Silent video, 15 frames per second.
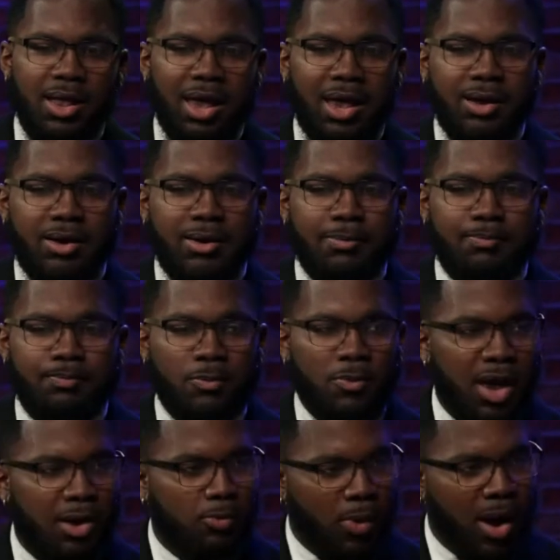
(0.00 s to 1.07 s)
at um
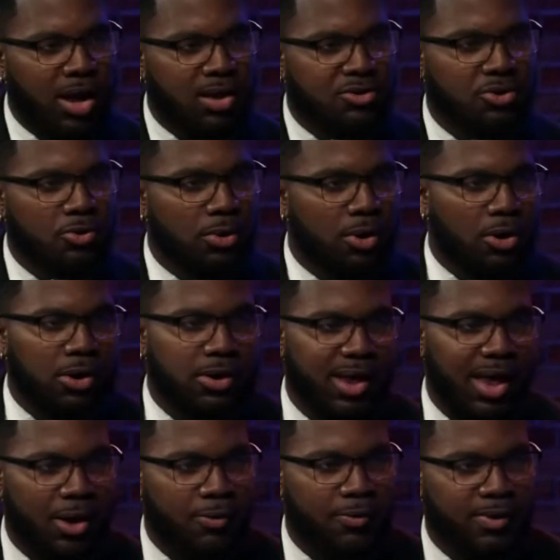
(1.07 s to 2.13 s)
at Rice you are
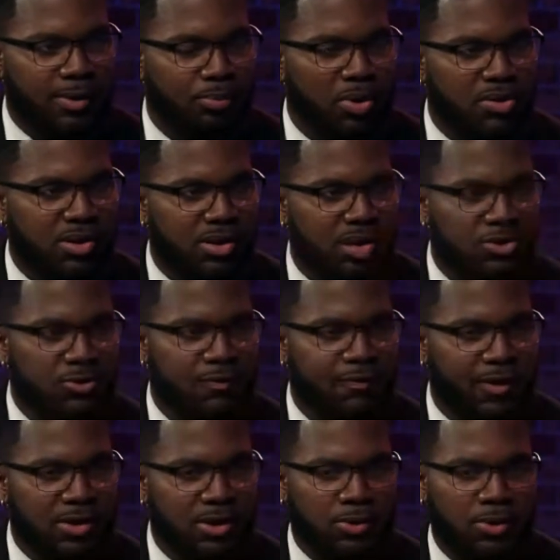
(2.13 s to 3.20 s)
now the presidential
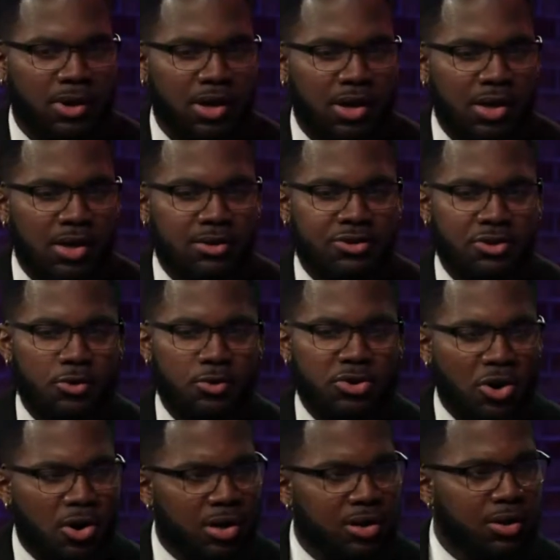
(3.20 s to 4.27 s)
fellow. So
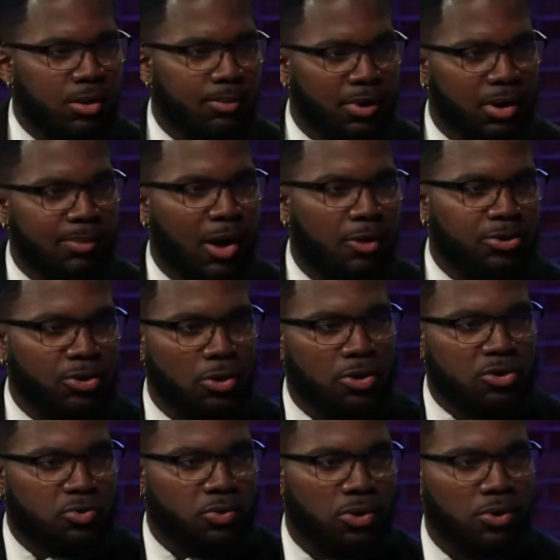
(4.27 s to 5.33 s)
talk a little bit about those
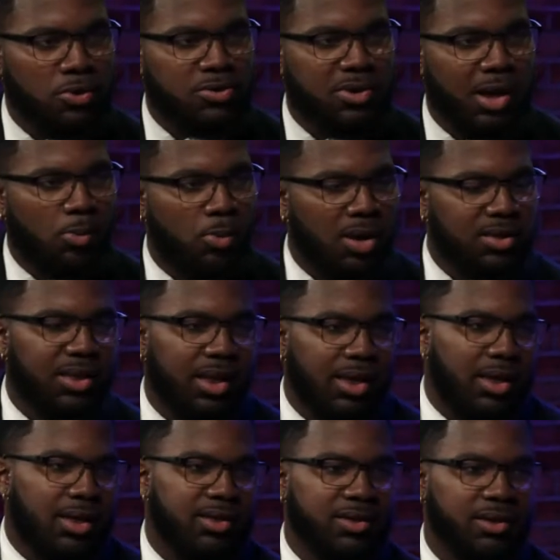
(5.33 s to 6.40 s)
roles and what they
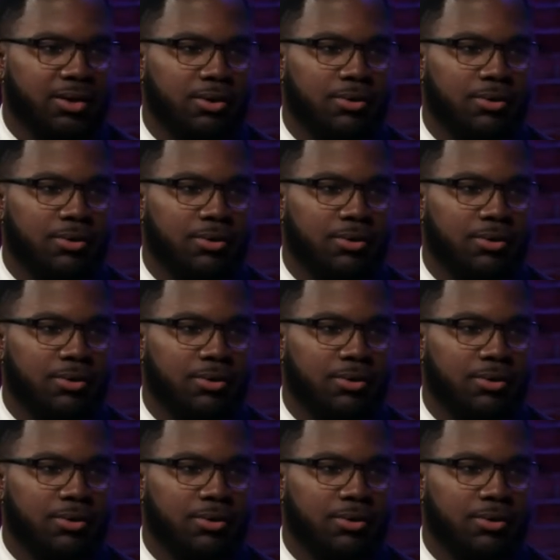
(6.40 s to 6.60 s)
entail.